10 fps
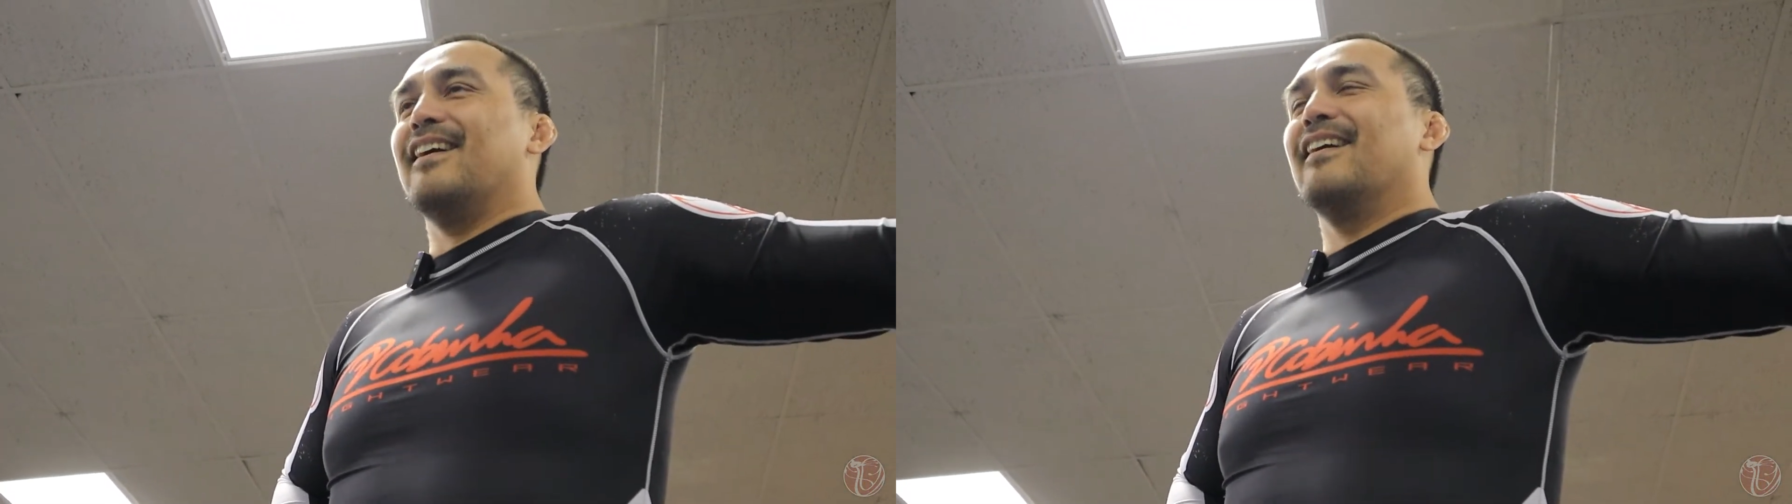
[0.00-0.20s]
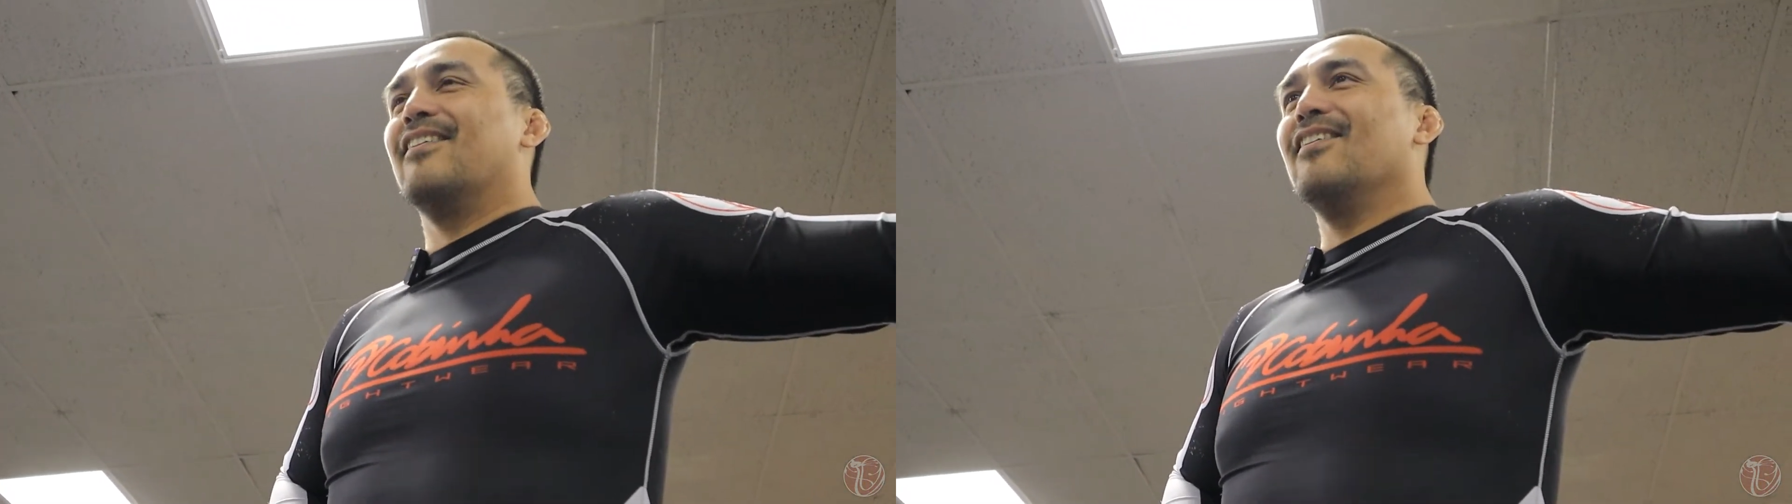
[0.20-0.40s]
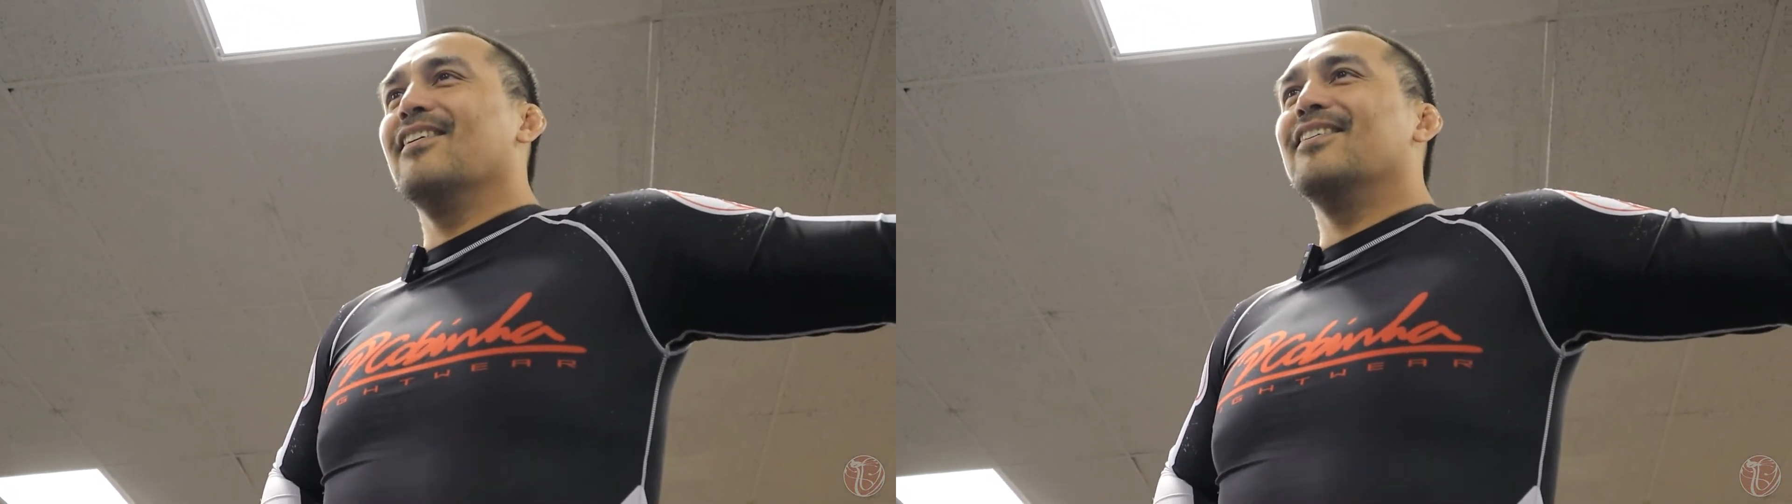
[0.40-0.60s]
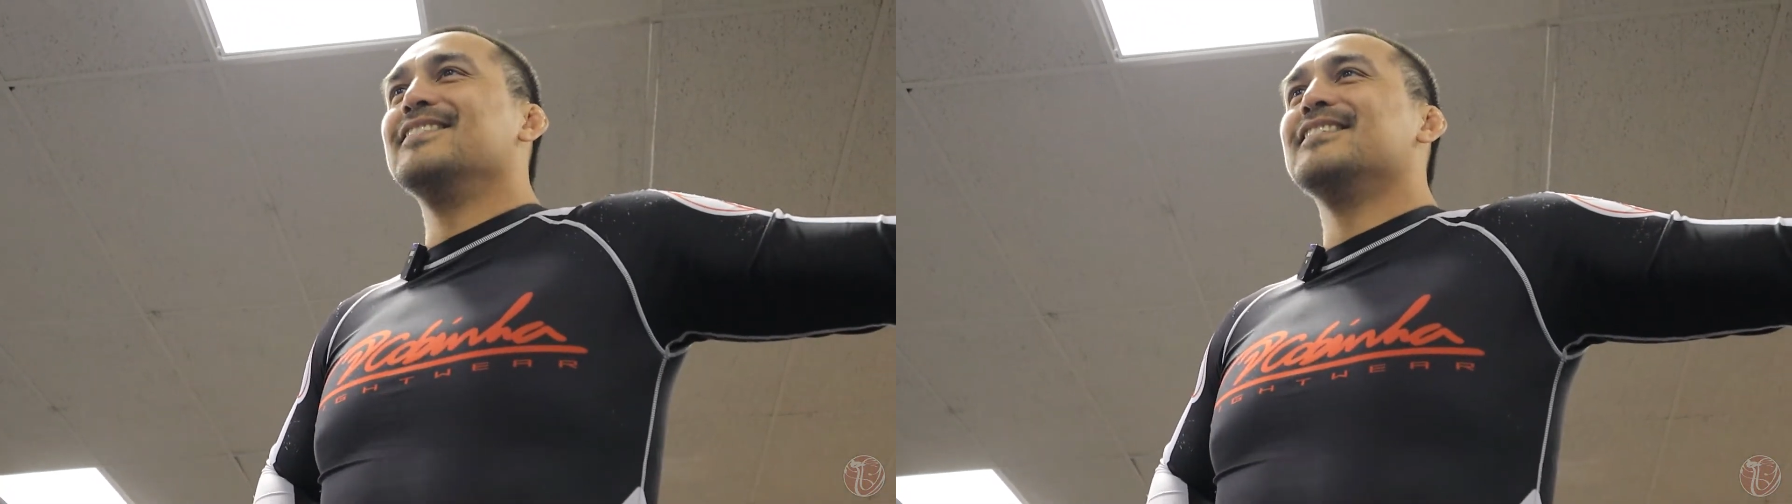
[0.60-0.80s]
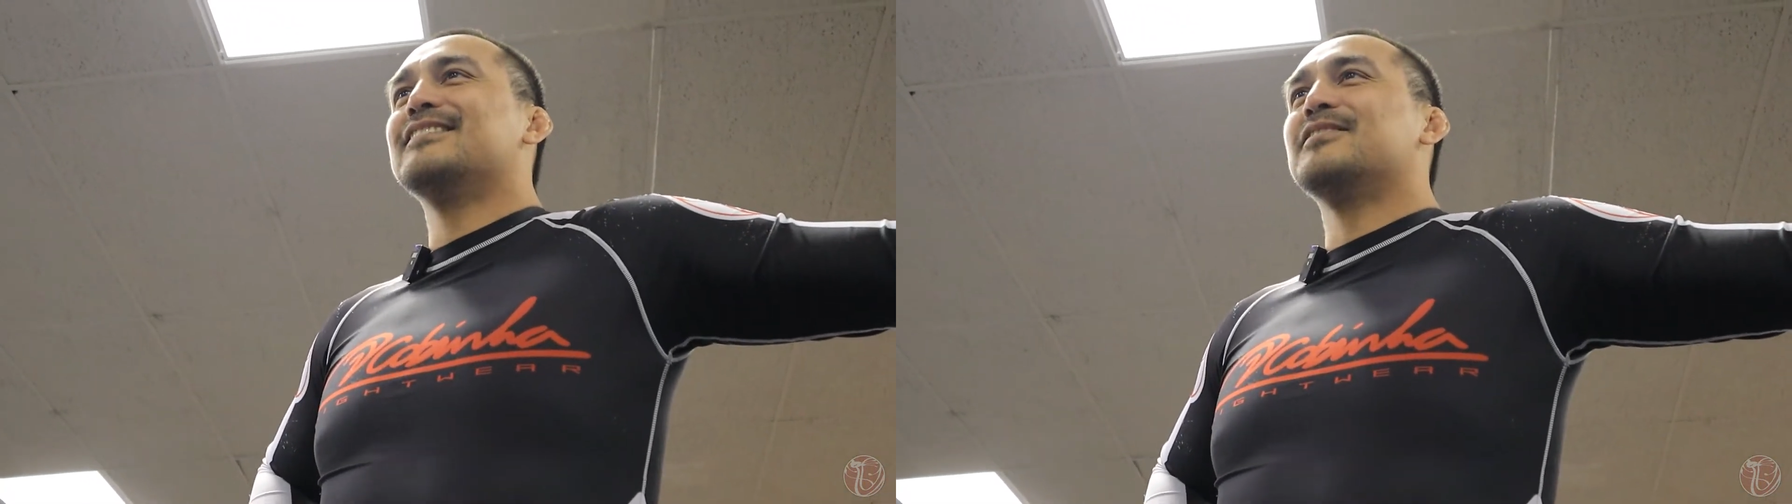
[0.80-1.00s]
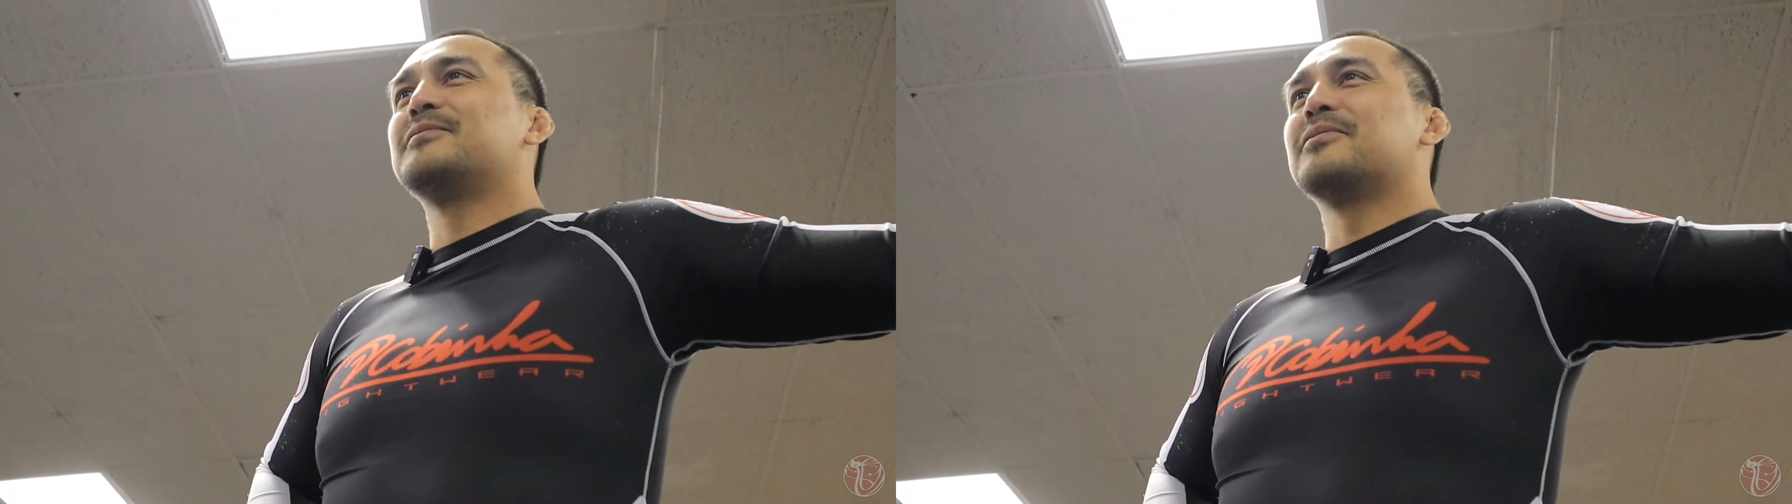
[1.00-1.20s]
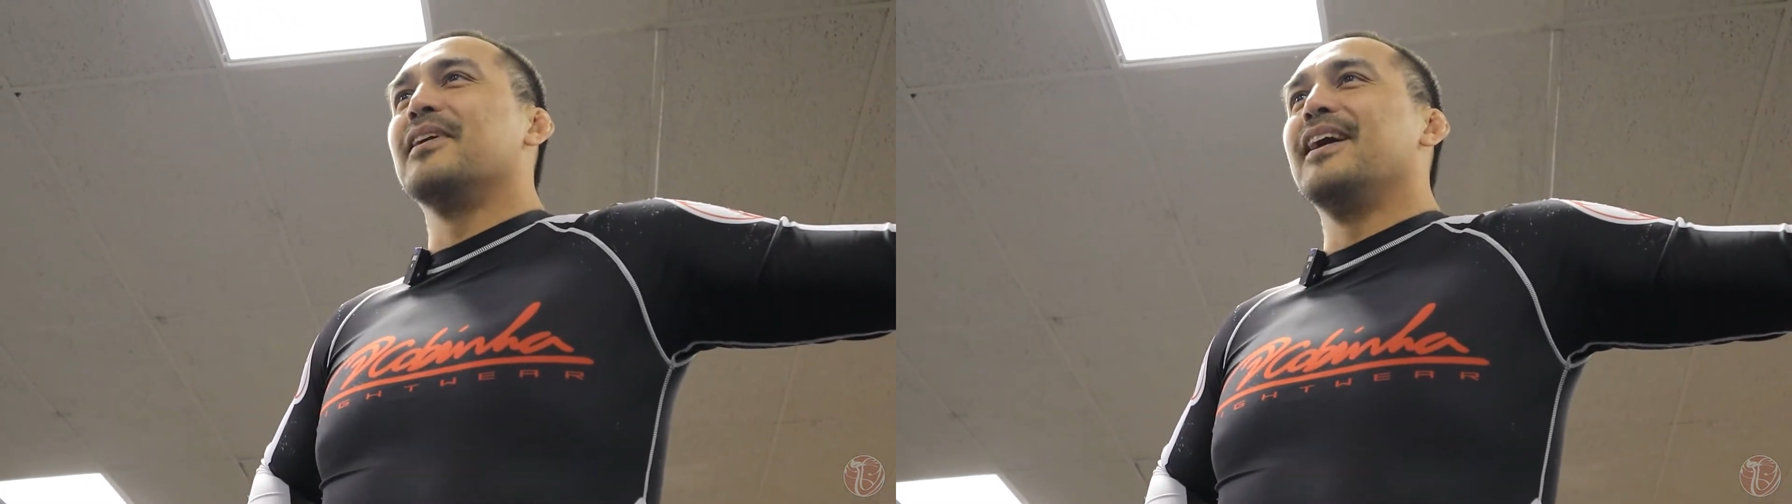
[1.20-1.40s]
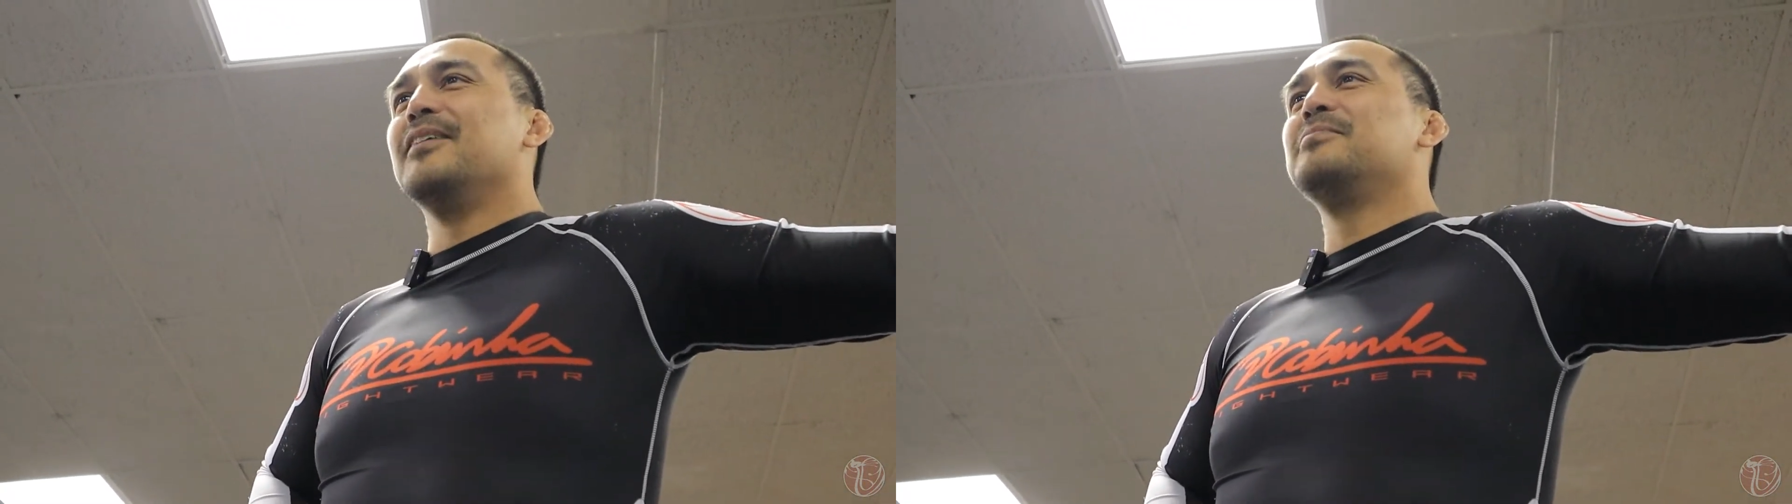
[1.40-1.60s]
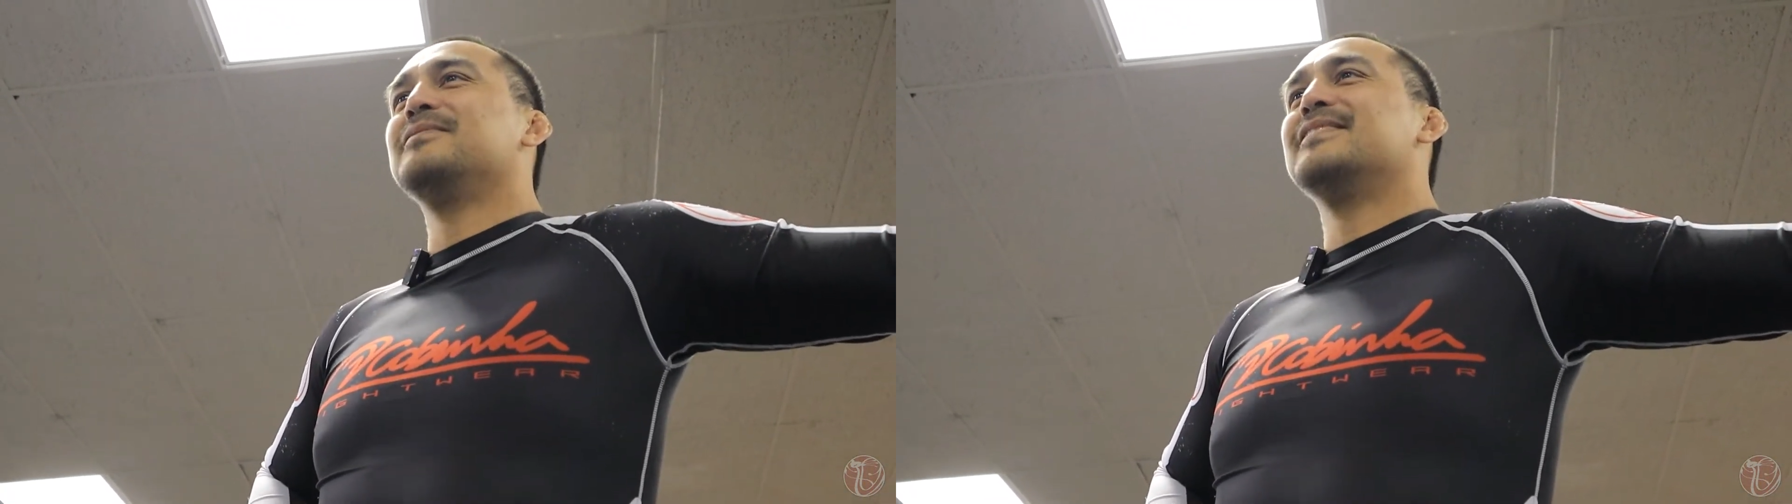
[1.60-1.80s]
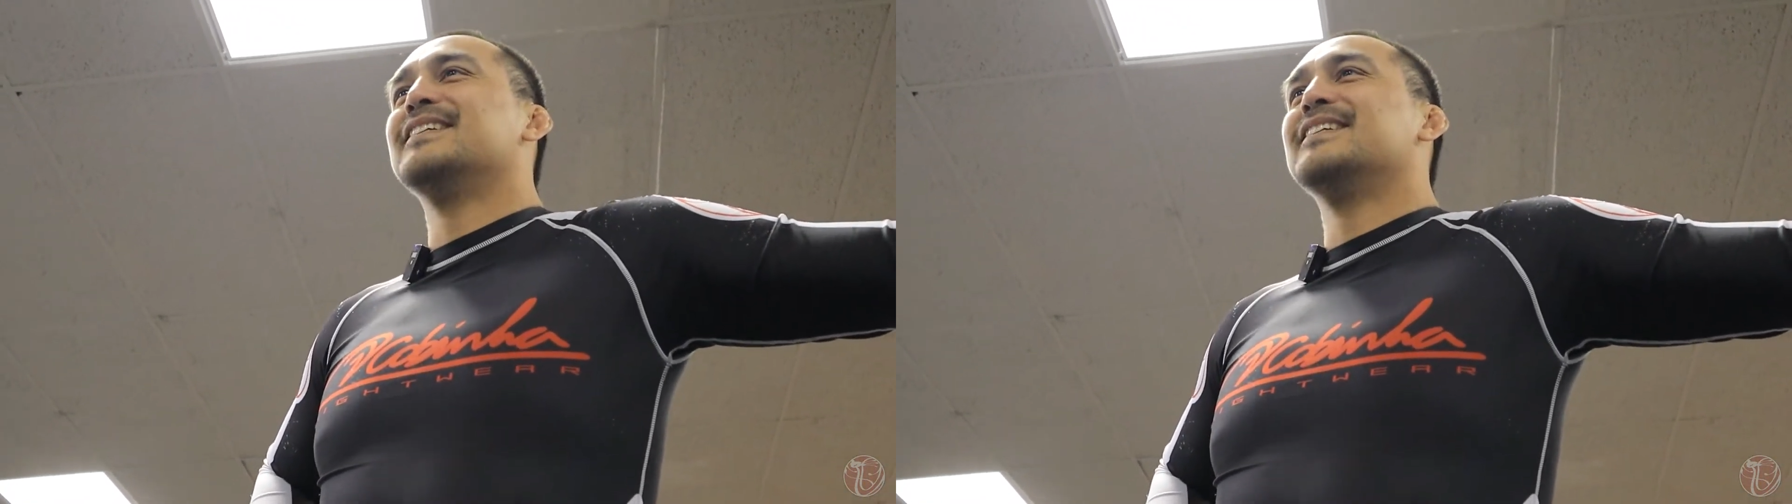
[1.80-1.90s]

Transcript: I don't know. Subscribe.